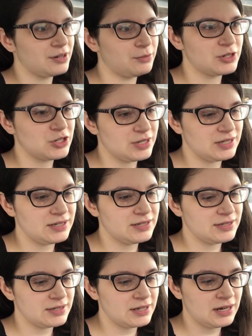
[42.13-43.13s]
which
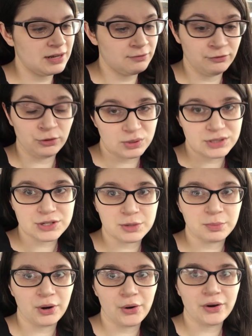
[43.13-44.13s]
is an influencer
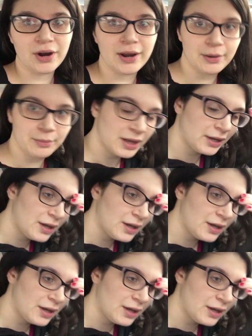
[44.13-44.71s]
program